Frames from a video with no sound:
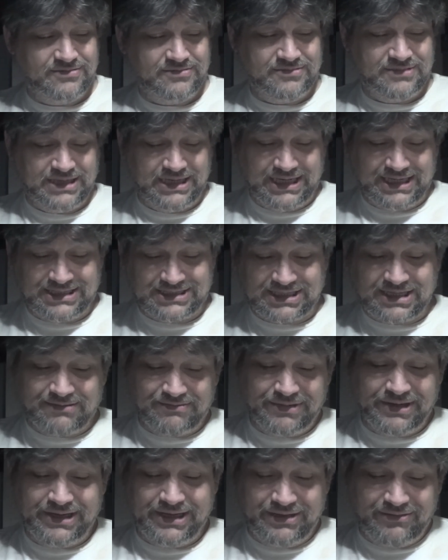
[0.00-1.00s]
is
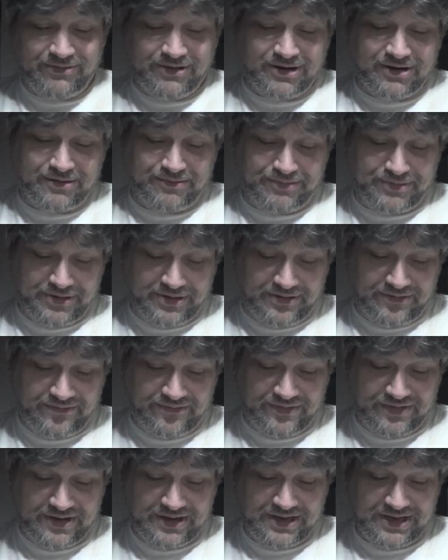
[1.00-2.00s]
completely
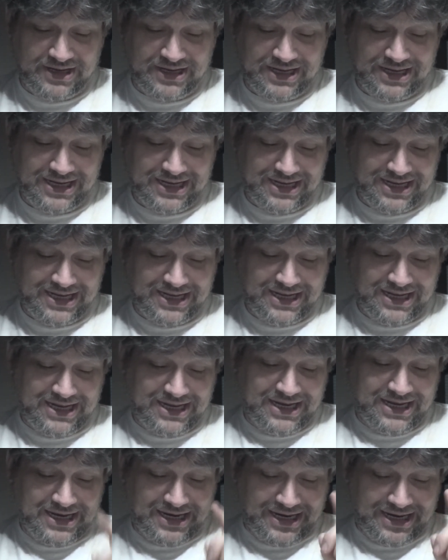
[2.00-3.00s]
waterproof.
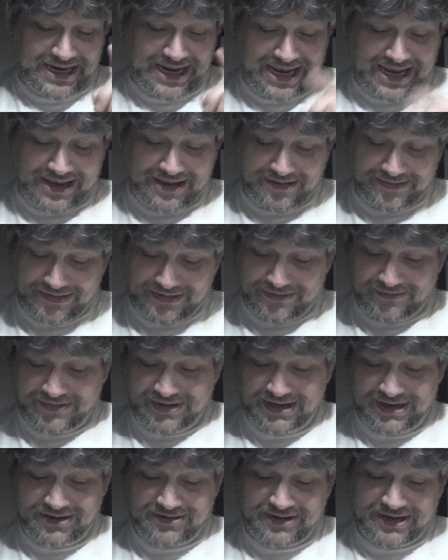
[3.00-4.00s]
Now, the
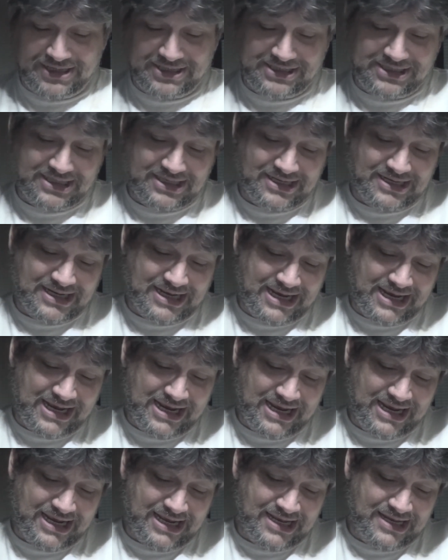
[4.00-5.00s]
one question that I
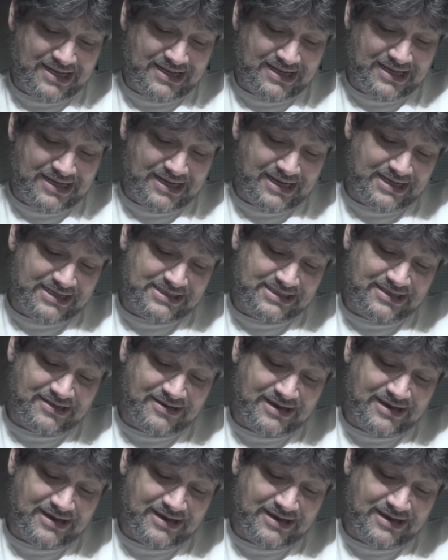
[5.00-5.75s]
had that I still